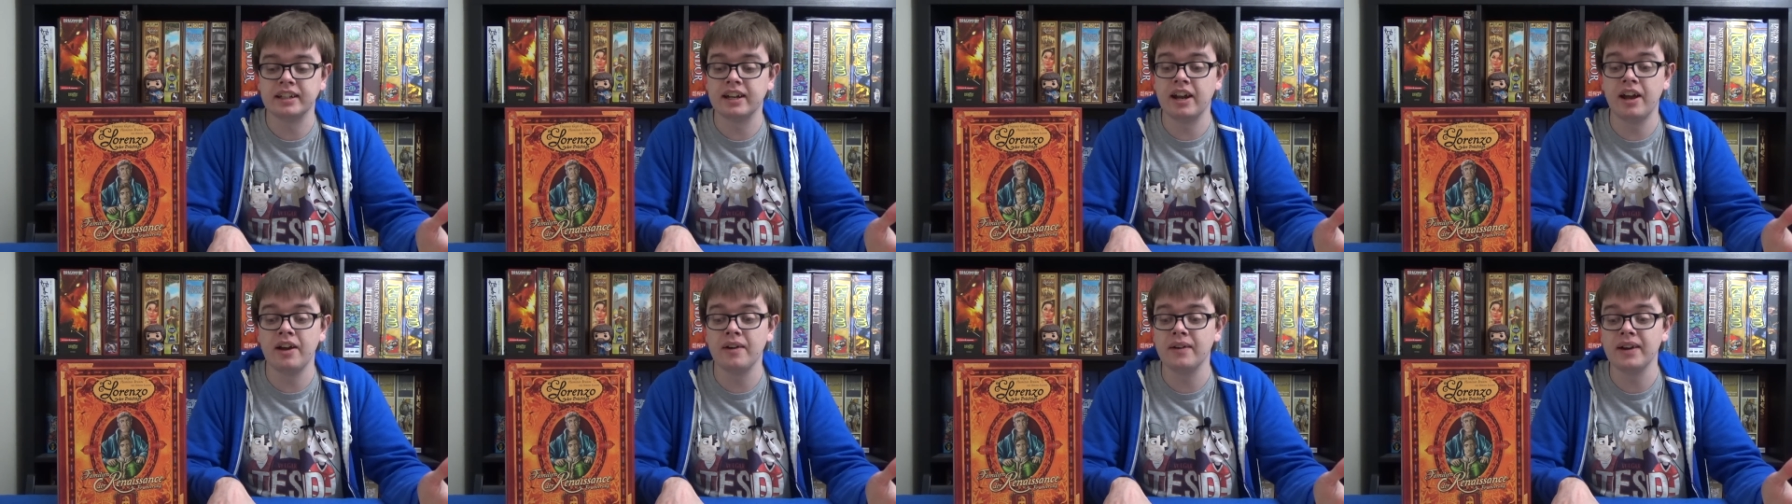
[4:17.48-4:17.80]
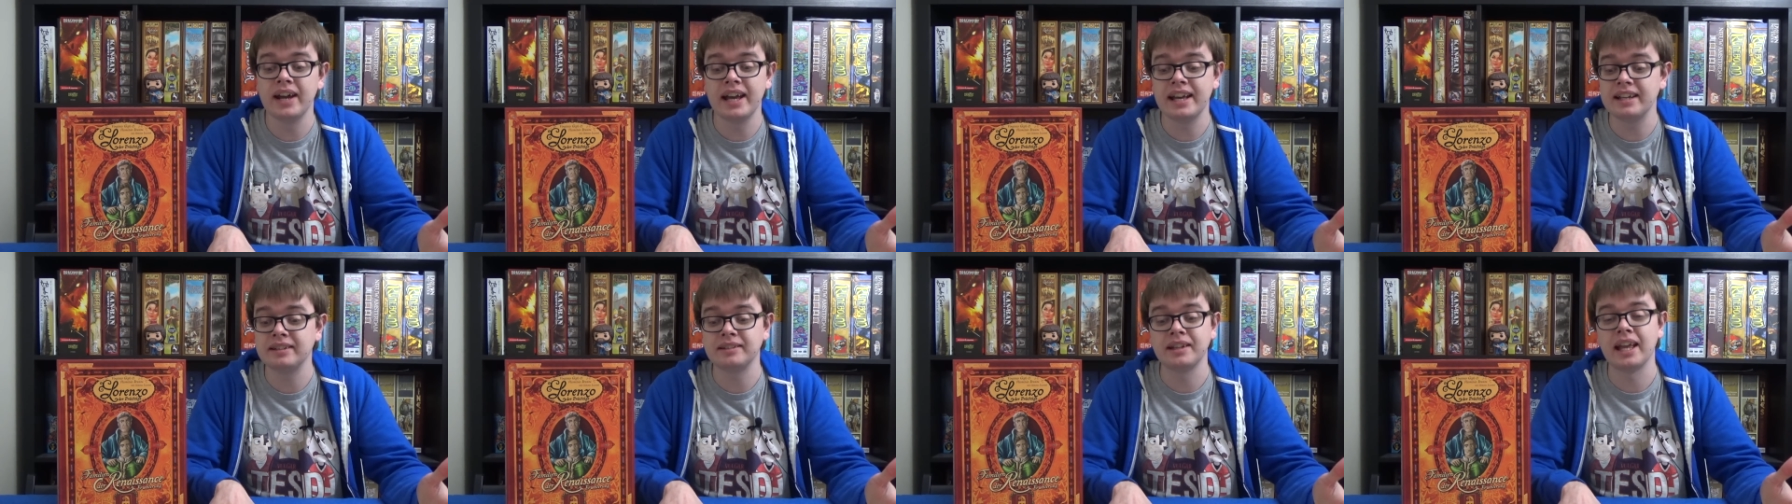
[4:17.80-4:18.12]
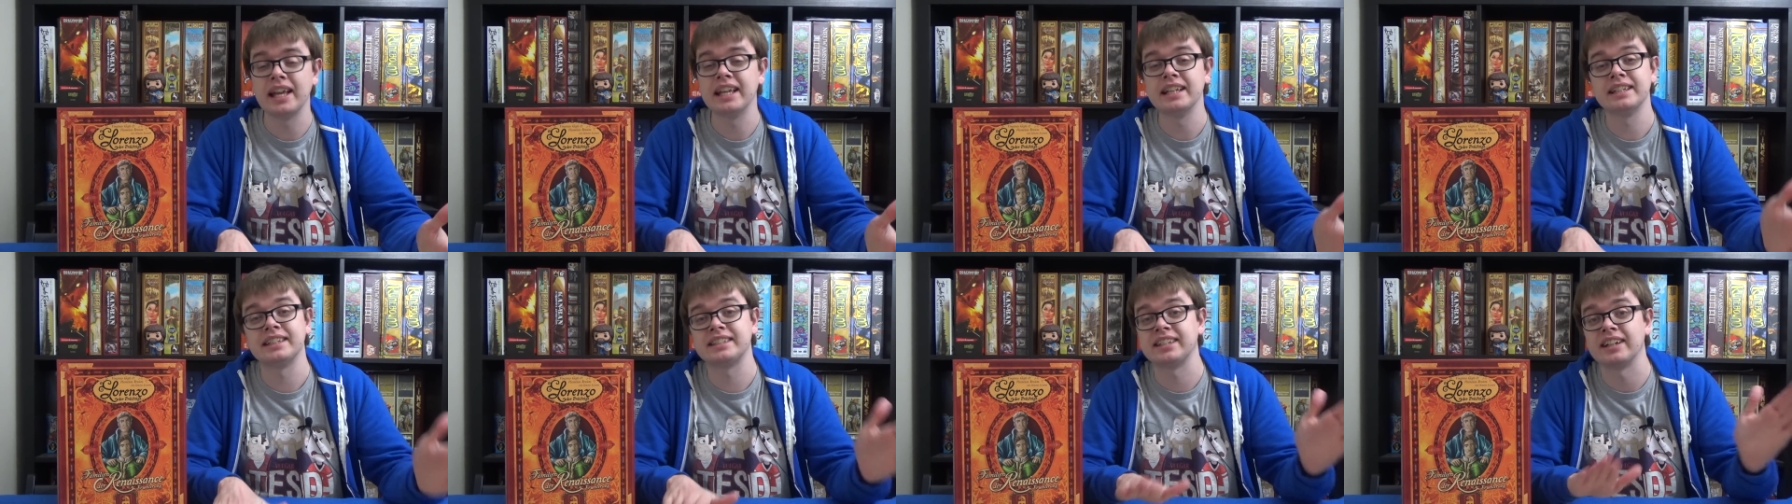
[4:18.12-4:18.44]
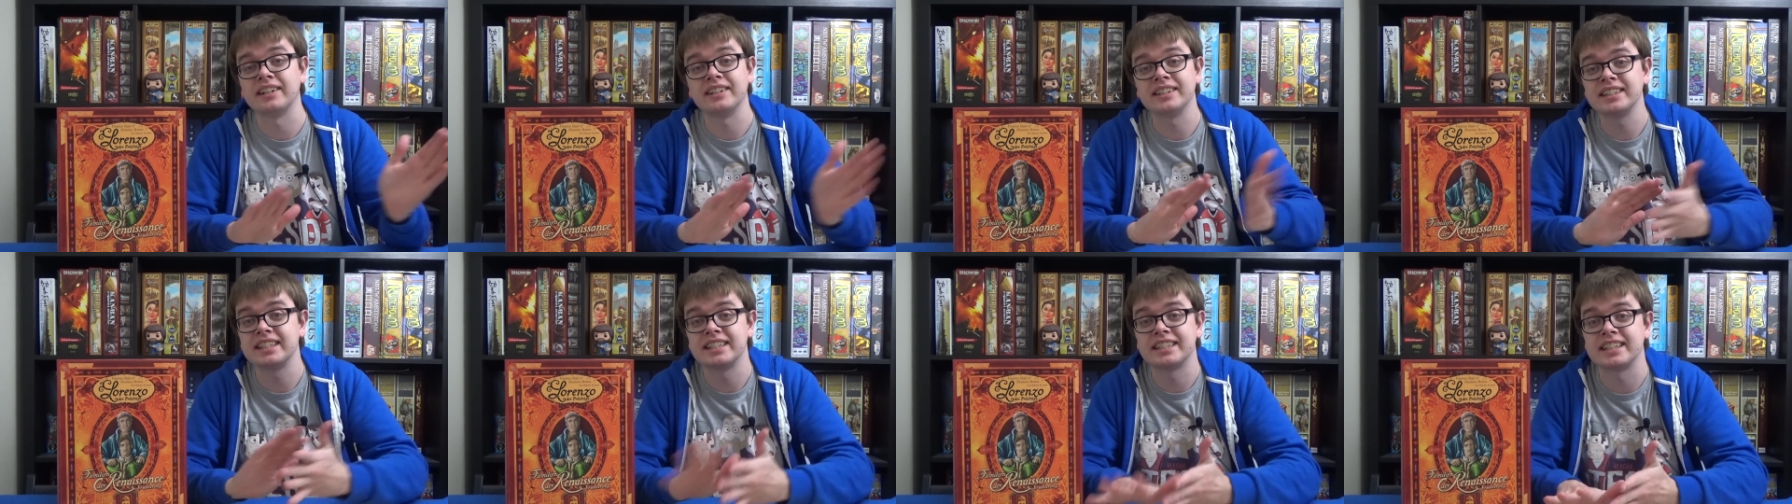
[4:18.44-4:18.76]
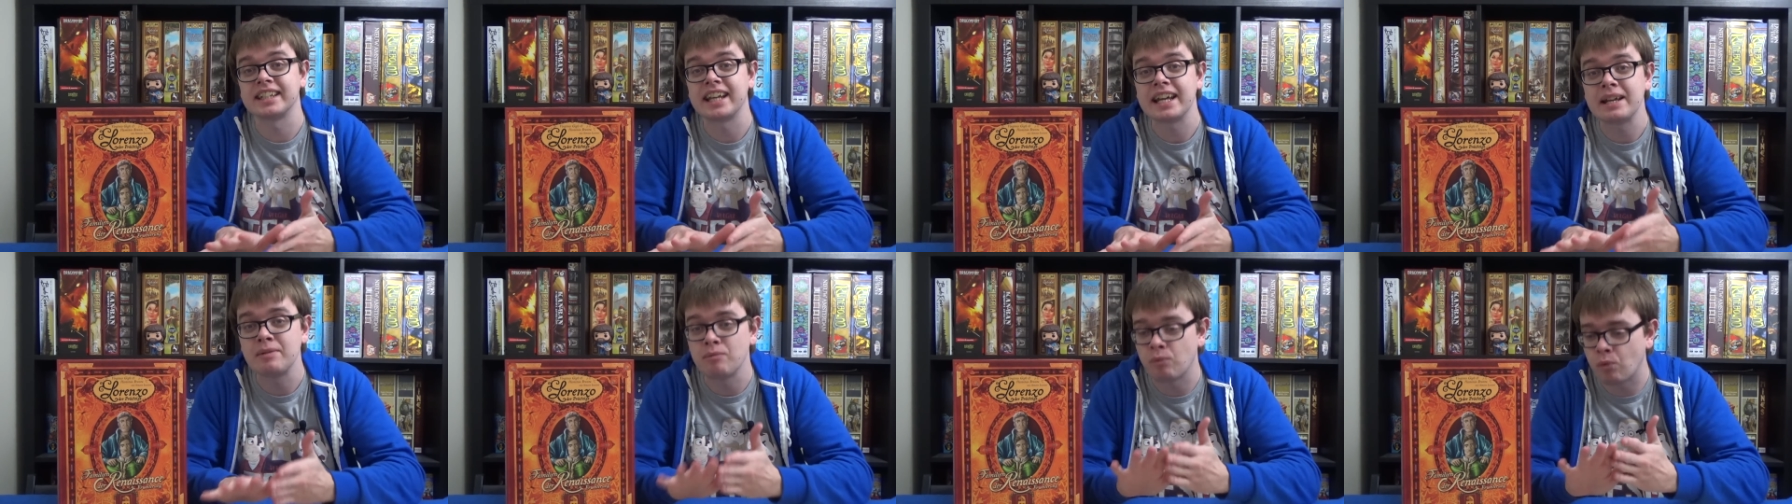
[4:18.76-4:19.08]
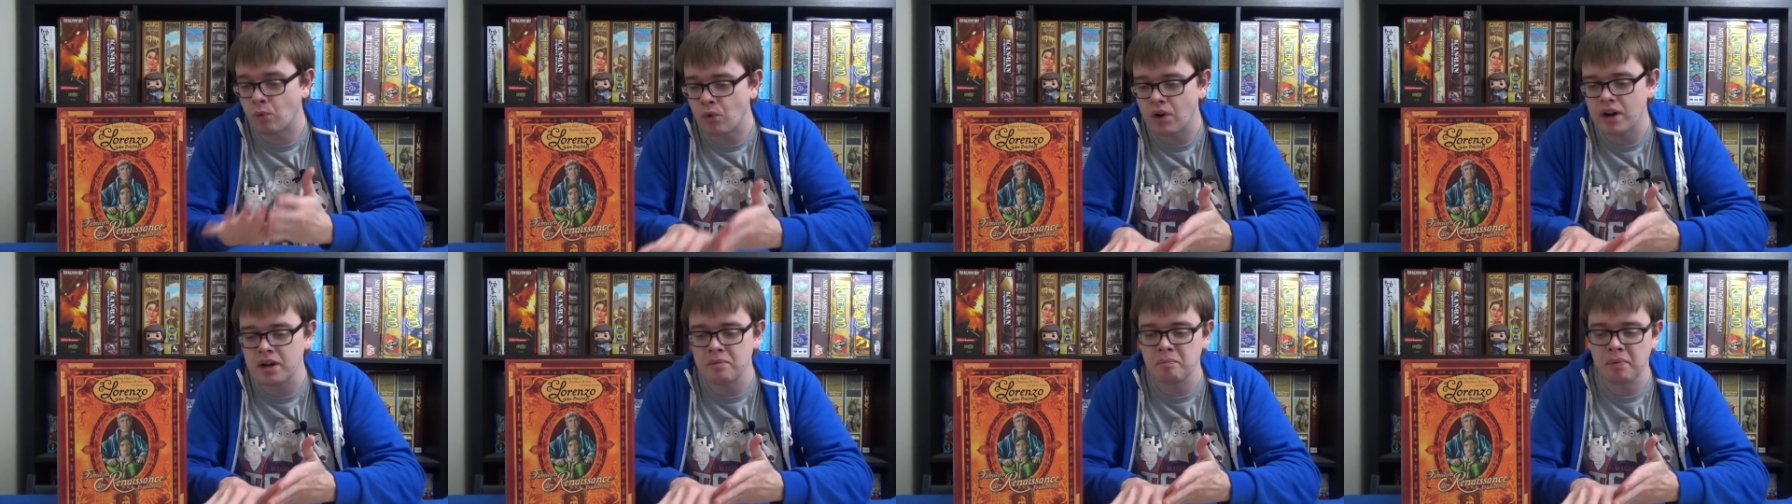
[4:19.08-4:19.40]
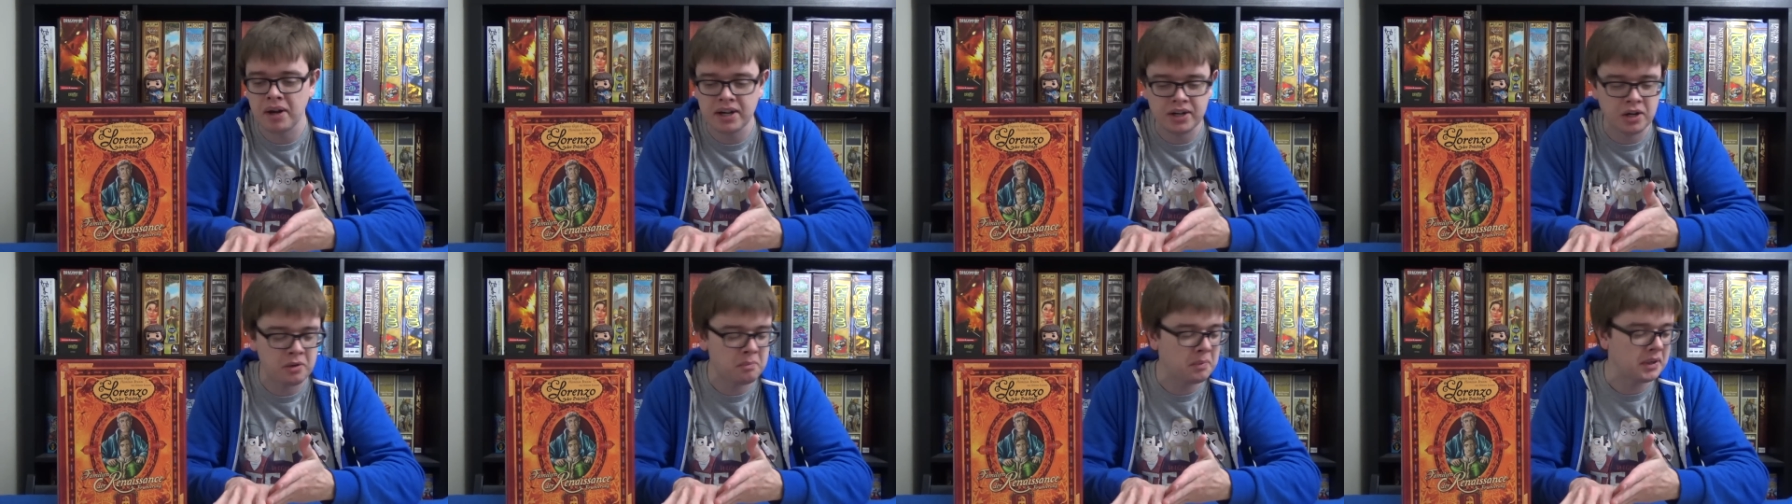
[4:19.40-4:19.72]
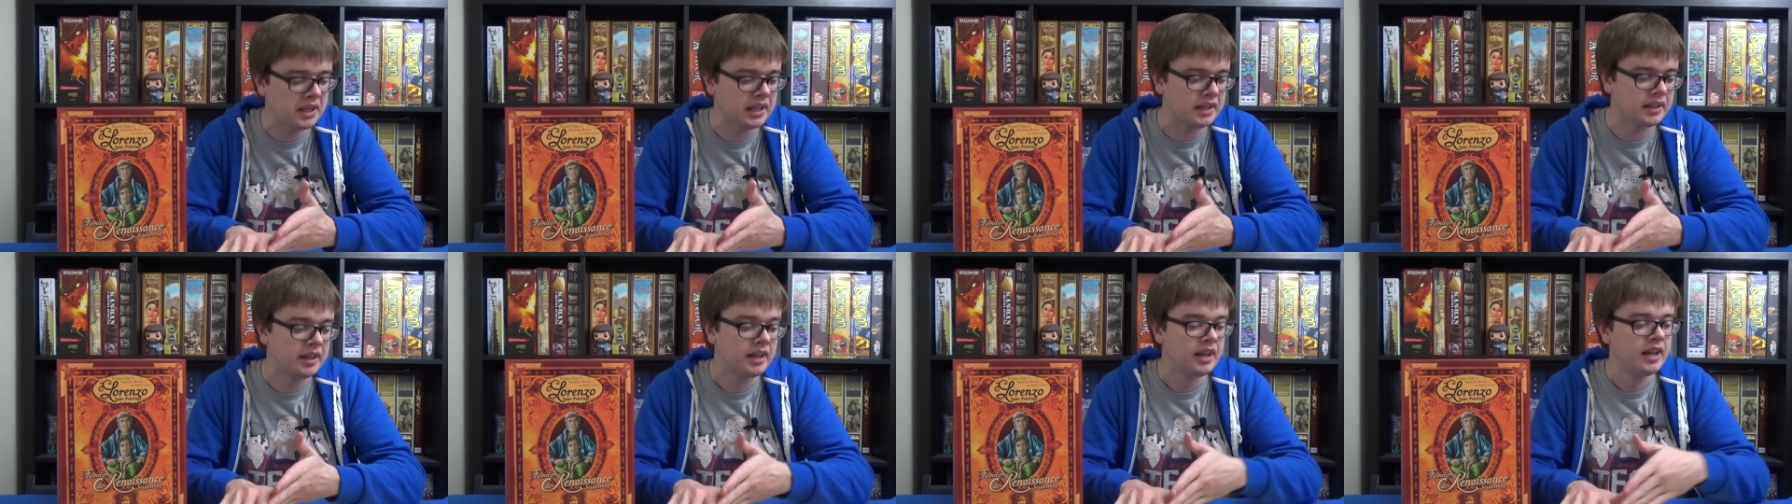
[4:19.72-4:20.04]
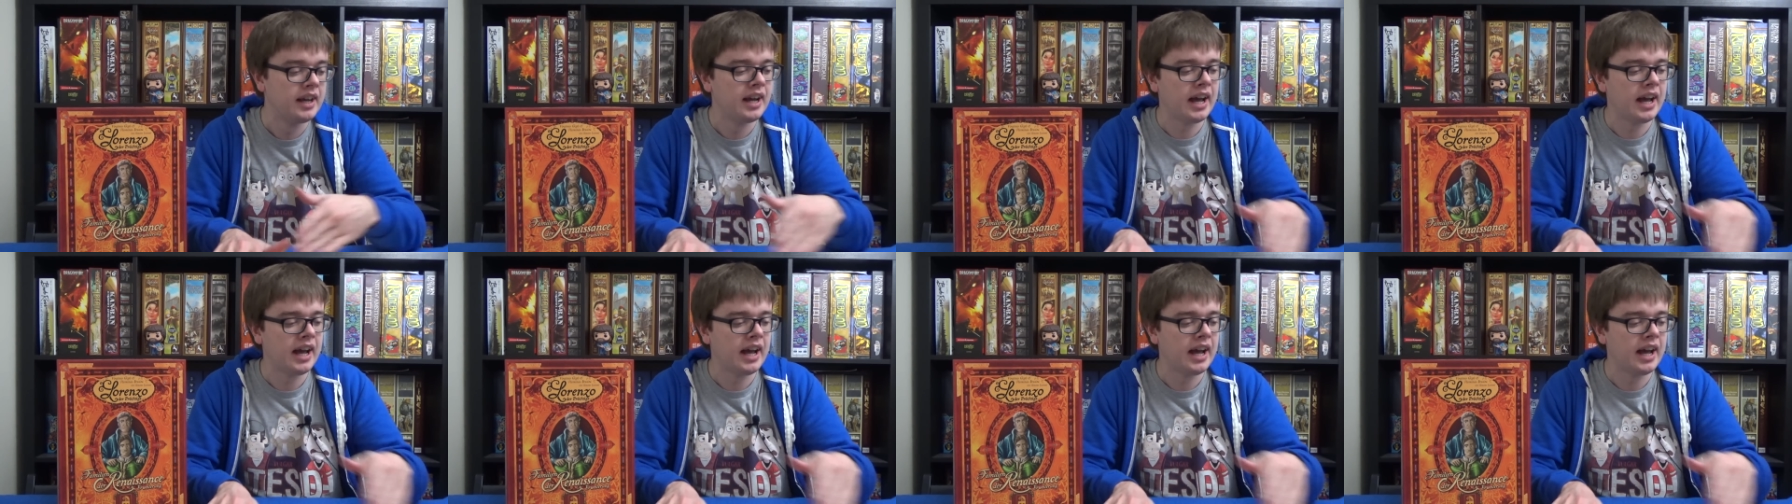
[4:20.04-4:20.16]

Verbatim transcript: you know, it, it tightens the game right back up again.